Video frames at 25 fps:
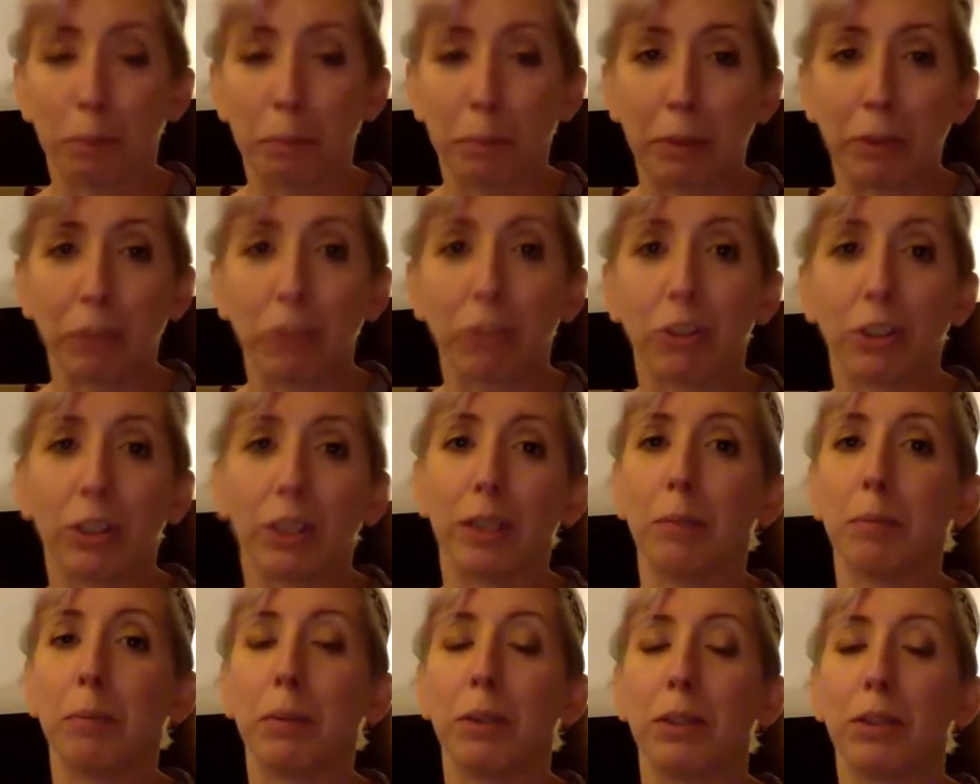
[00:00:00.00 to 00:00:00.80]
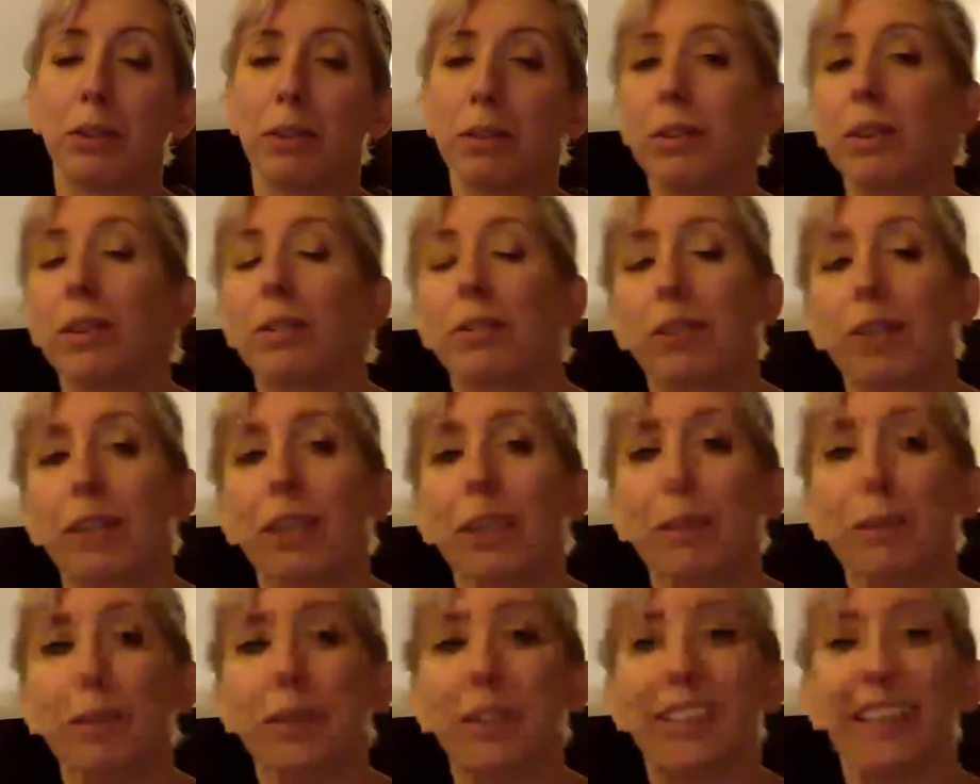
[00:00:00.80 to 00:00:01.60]
mentioning it, but I don't have the
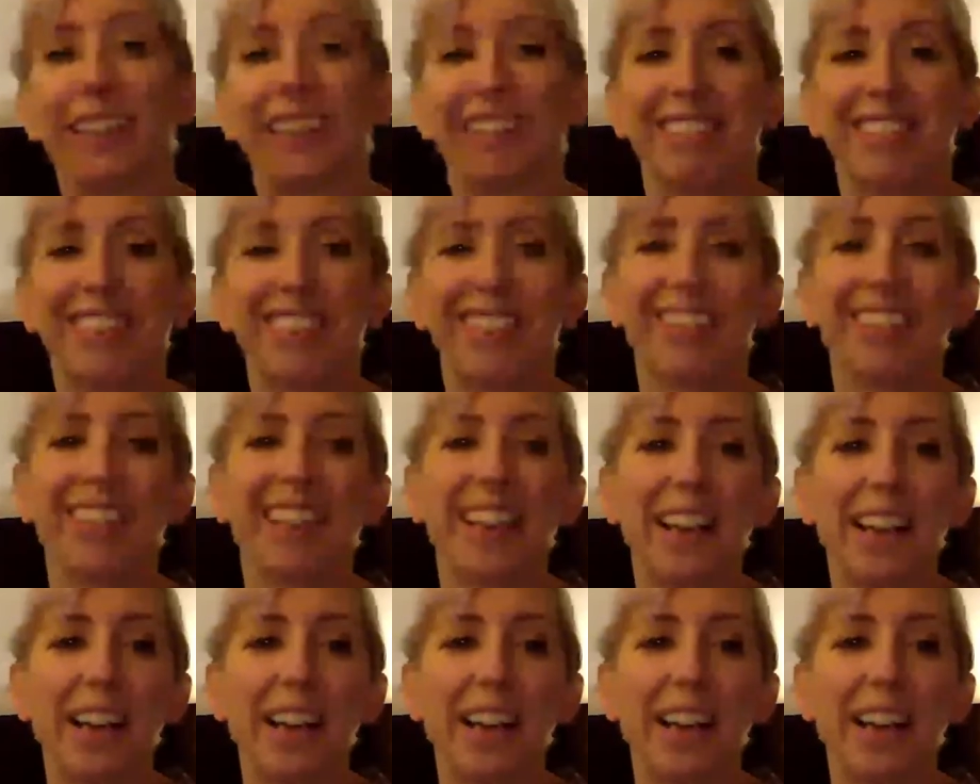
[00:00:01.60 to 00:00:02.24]
name of the garage.